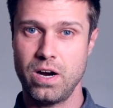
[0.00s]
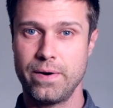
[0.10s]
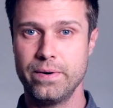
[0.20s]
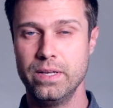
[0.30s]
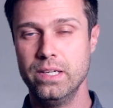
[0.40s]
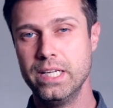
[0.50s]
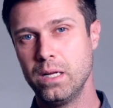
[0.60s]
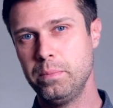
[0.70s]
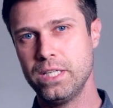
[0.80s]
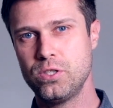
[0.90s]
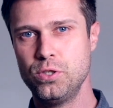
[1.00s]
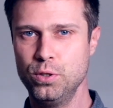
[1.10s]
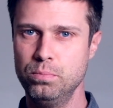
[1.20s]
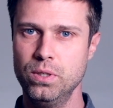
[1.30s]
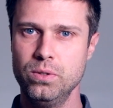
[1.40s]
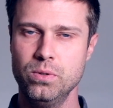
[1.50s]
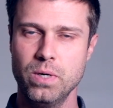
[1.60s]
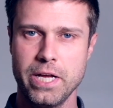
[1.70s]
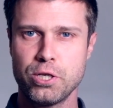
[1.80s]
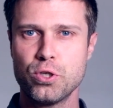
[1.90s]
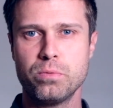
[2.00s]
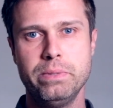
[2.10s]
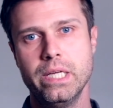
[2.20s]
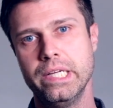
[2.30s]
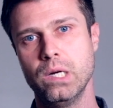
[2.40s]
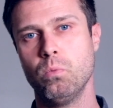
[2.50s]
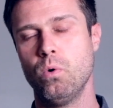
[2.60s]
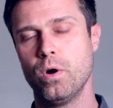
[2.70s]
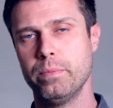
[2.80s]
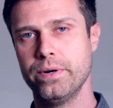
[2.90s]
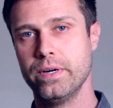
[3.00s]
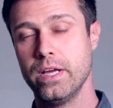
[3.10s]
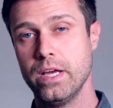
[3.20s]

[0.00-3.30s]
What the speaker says: are a little bit too blue and should be a little warmer,